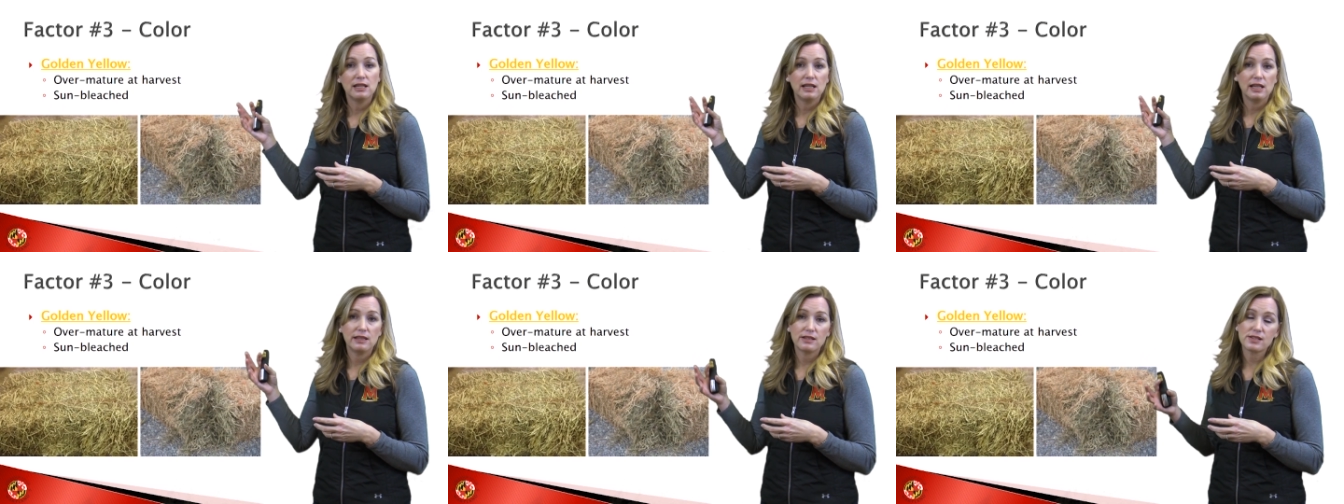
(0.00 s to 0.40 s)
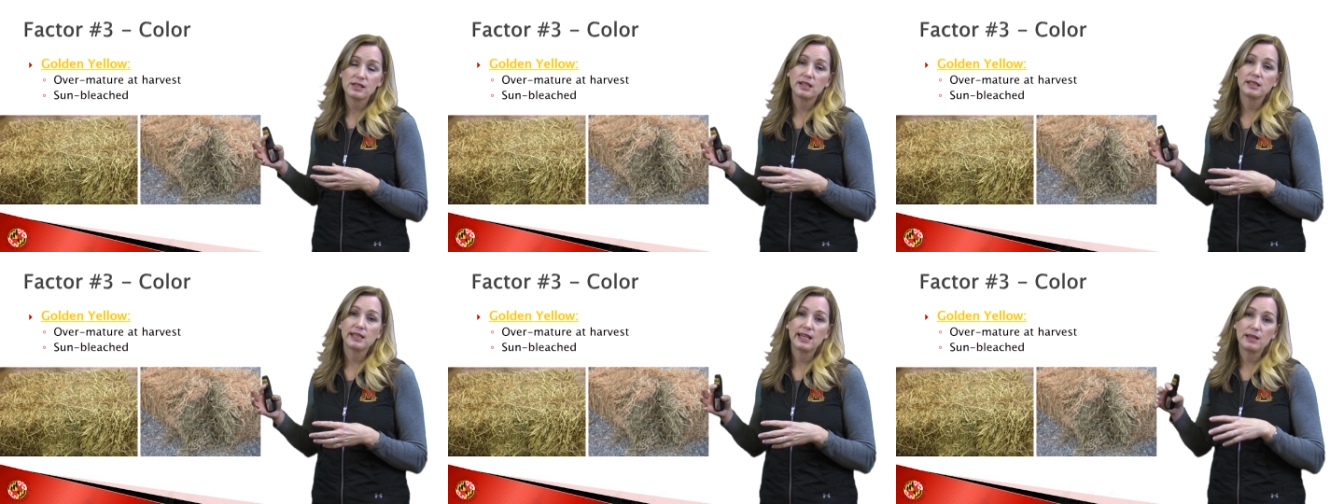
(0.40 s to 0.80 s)
and the
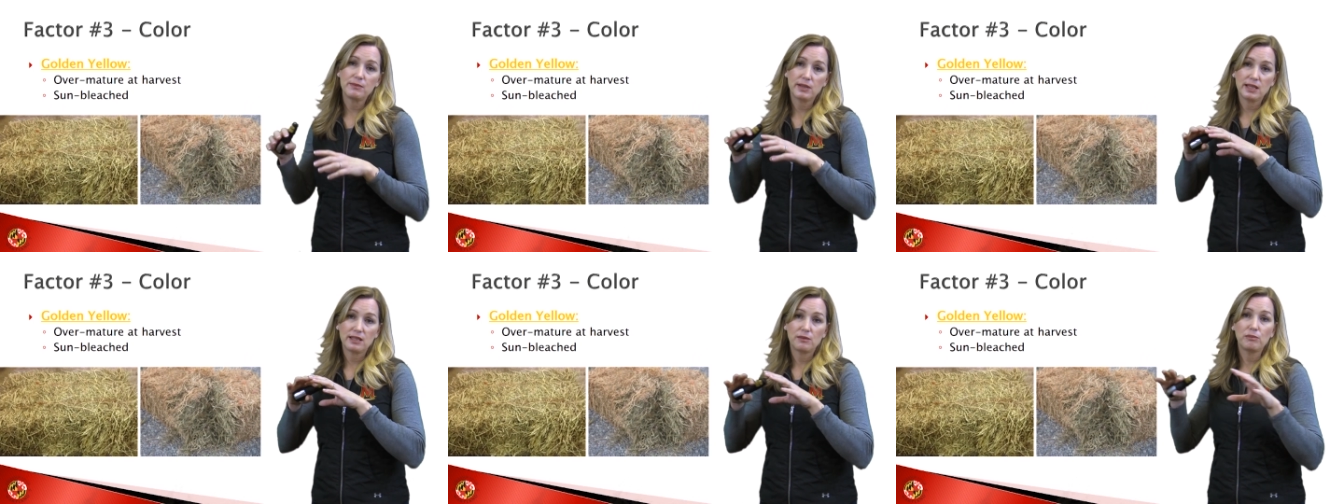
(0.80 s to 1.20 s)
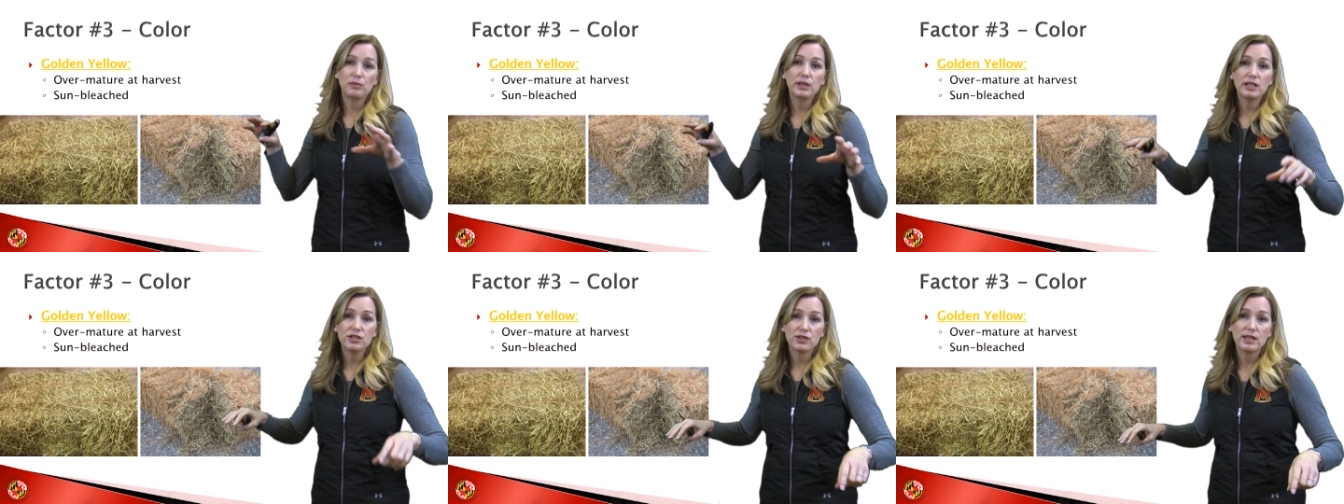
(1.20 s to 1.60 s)
sun came in and
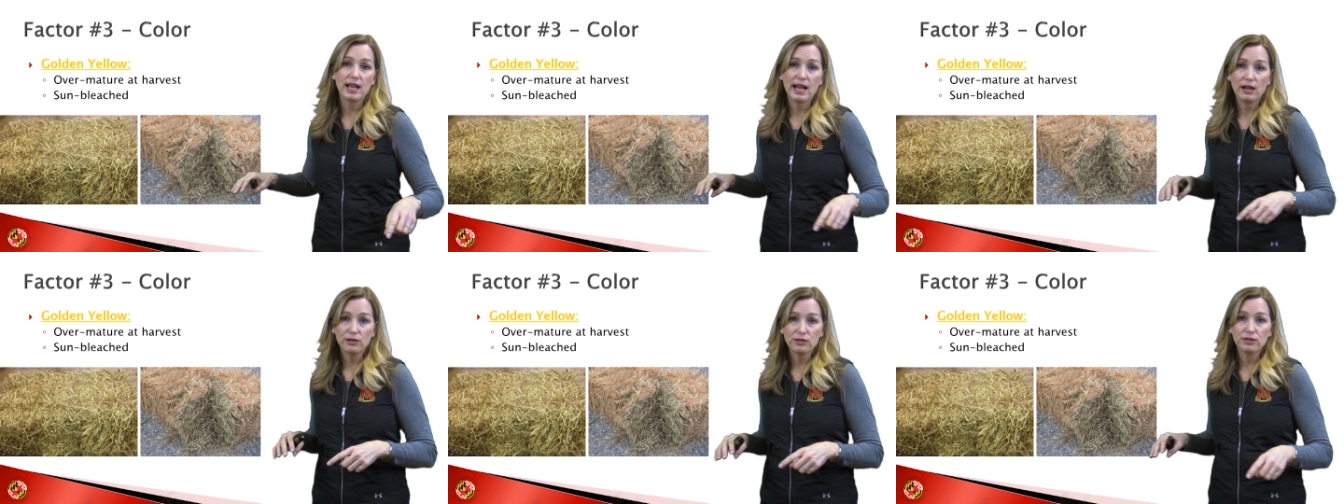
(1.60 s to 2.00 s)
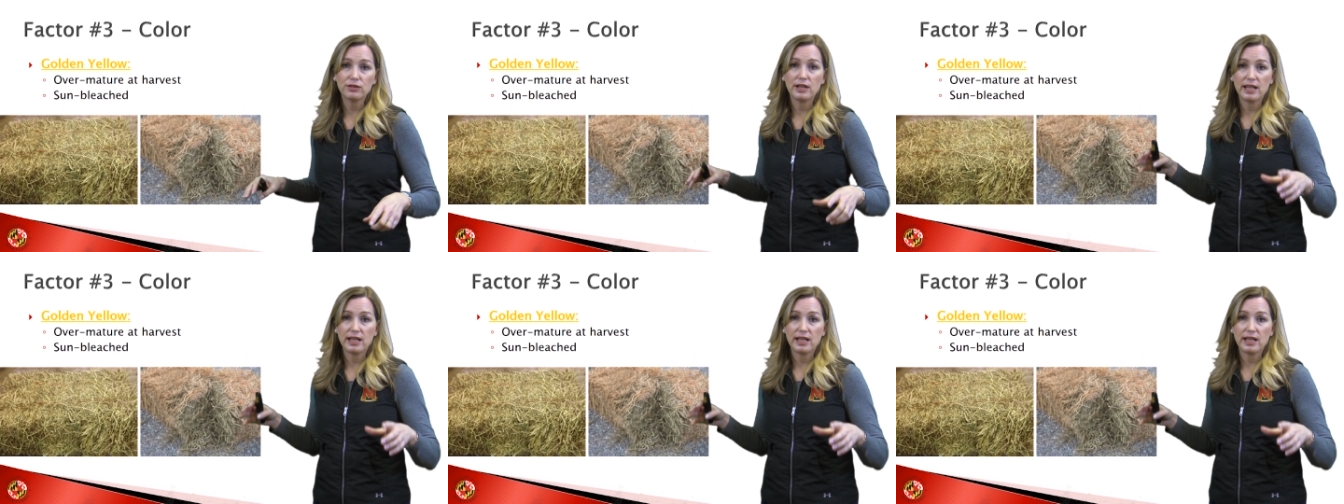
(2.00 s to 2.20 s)
bleached the outer